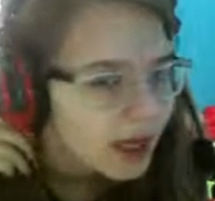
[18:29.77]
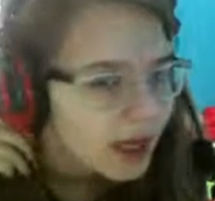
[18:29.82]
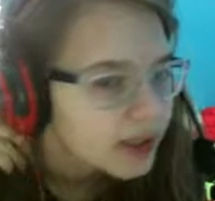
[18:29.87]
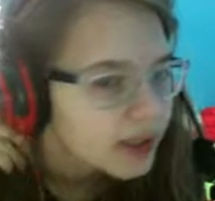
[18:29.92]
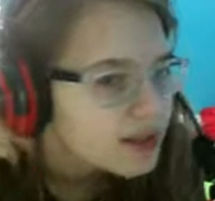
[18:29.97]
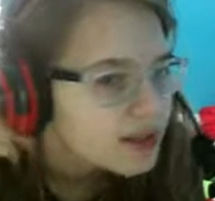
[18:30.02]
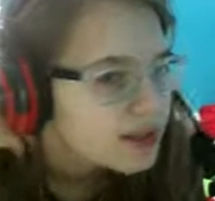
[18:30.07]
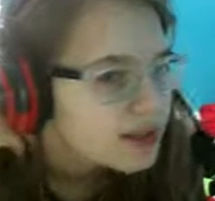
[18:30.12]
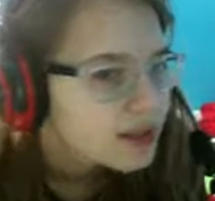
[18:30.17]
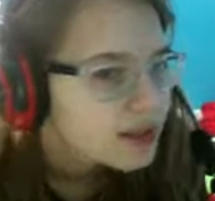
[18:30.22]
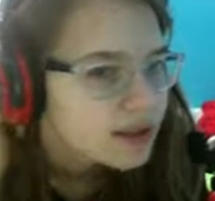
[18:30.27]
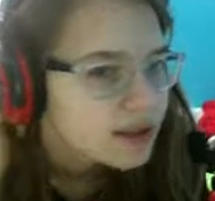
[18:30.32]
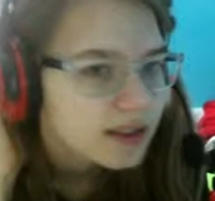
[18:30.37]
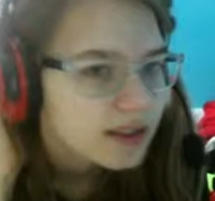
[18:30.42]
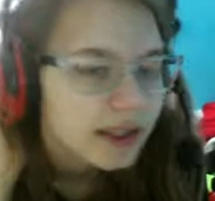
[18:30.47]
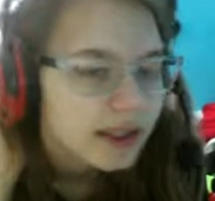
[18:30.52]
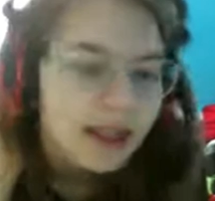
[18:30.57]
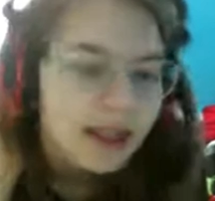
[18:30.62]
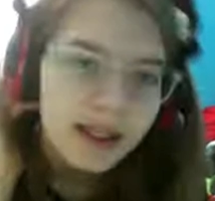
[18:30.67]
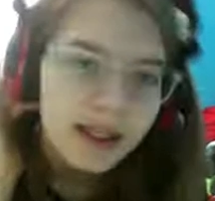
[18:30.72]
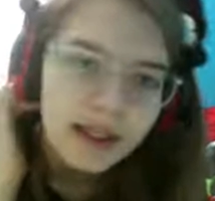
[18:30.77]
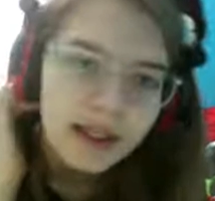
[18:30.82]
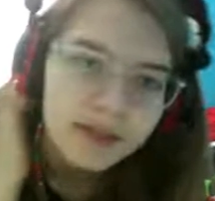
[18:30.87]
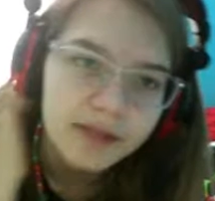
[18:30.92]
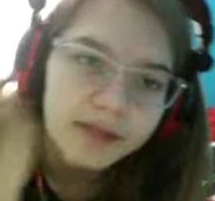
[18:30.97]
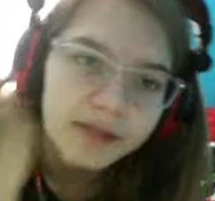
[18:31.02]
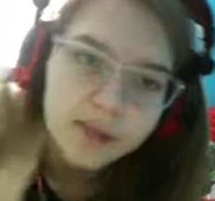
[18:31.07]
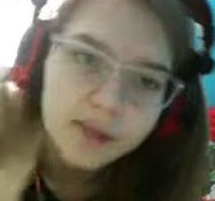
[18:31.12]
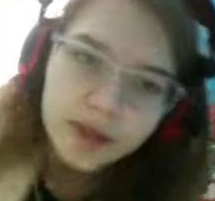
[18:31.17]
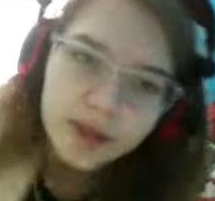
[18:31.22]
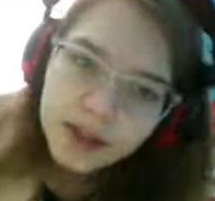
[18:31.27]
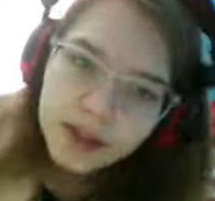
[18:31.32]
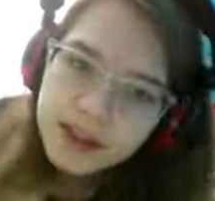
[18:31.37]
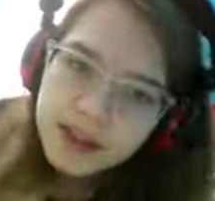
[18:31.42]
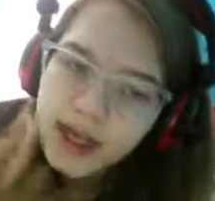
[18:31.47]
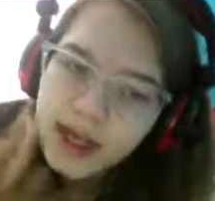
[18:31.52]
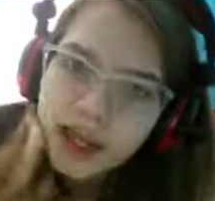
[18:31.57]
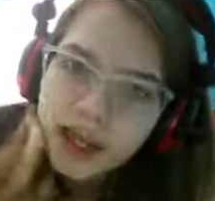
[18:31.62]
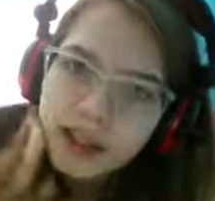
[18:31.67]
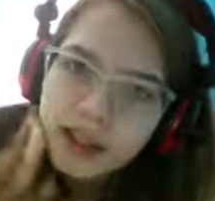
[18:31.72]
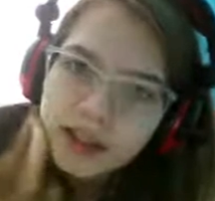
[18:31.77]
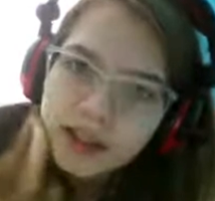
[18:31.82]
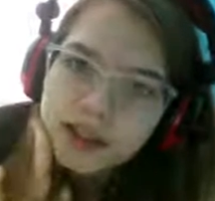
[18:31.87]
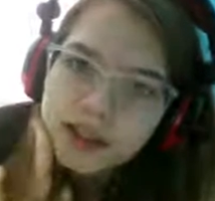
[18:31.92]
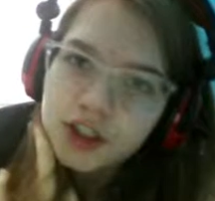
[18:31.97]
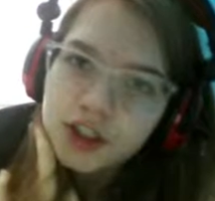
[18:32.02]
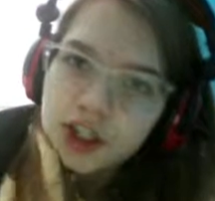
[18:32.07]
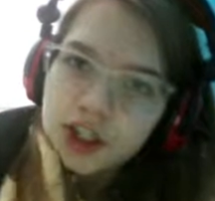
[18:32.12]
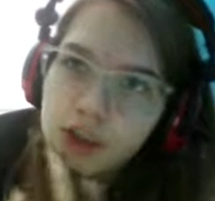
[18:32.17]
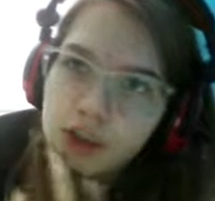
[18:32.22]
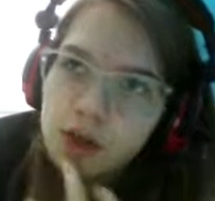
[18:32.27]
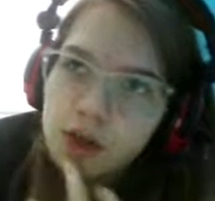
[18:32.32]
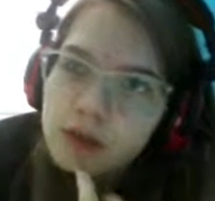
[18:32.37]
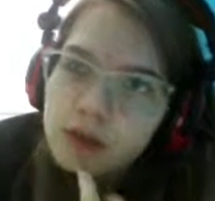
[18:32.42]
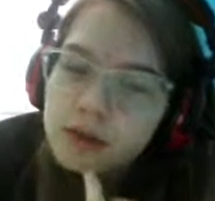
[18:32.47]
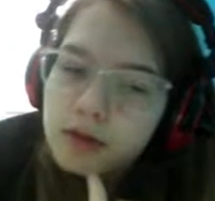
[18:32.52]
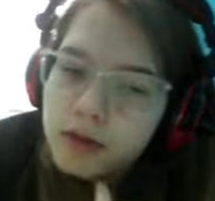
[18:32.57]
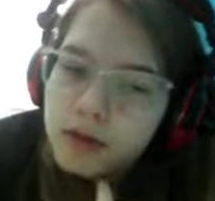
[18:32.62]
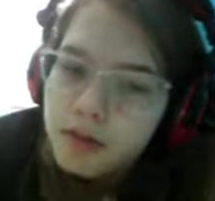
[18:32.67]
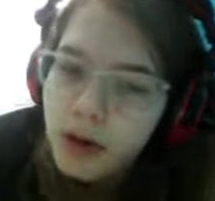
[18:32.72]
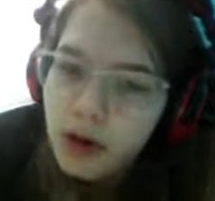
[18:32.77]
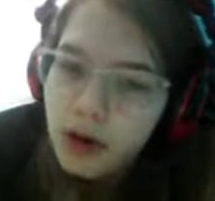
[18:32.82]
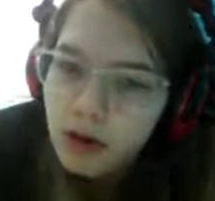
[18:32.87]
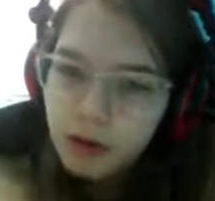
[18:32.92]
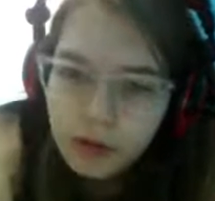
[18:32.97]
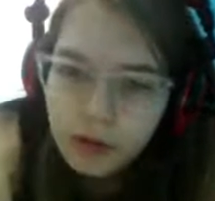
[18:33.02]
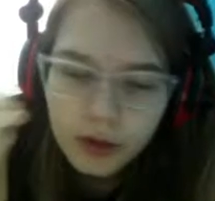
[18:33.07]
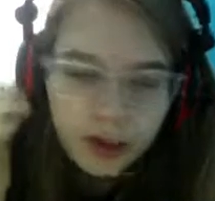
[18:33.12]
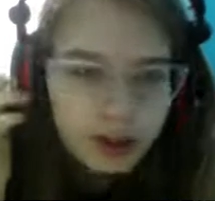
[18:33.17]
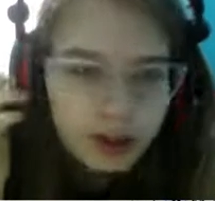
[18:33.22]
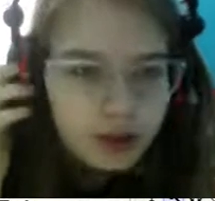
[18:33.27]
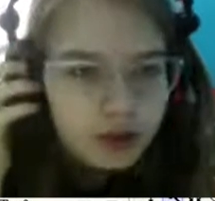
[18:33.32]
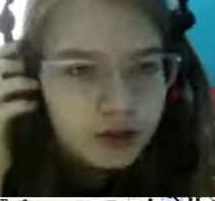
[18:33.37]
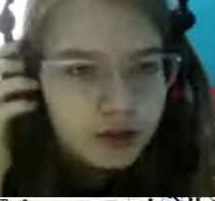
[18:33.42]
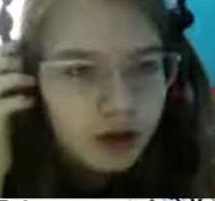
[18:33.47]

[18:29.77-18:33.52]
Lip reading: since they can't have Namura dying because she's one of the most powerful angels